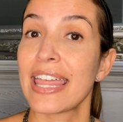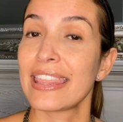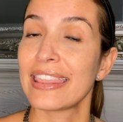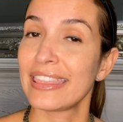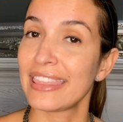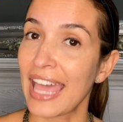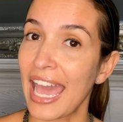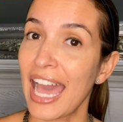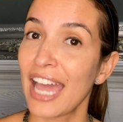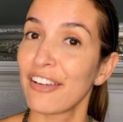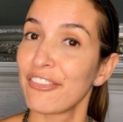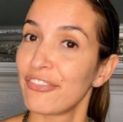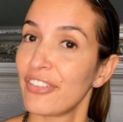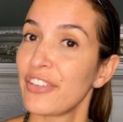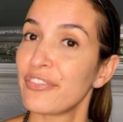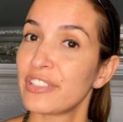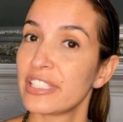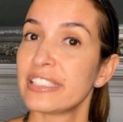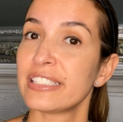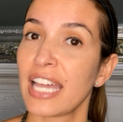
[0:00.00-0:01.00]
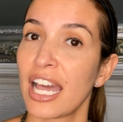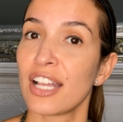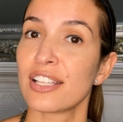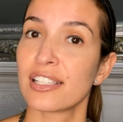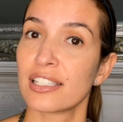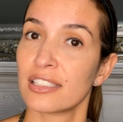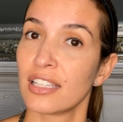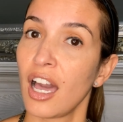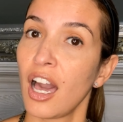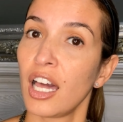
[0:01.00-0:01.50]
that
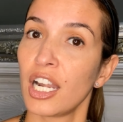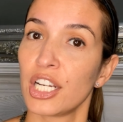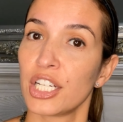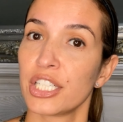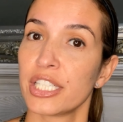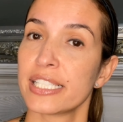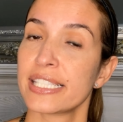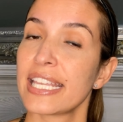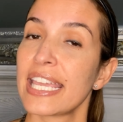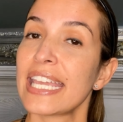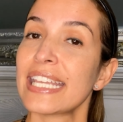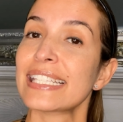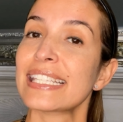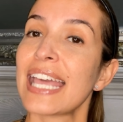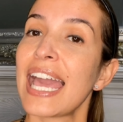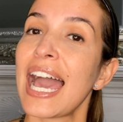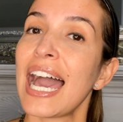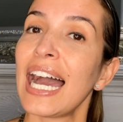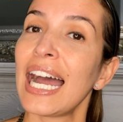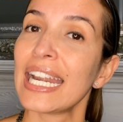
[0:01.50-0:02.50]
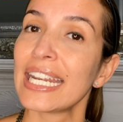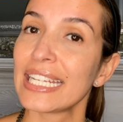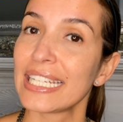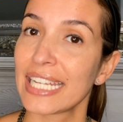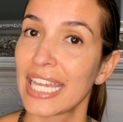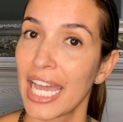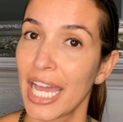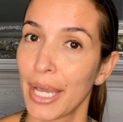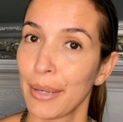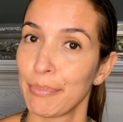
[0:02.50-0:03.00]
$50,000 is adding
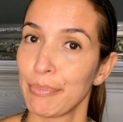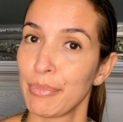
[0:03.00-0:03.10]
up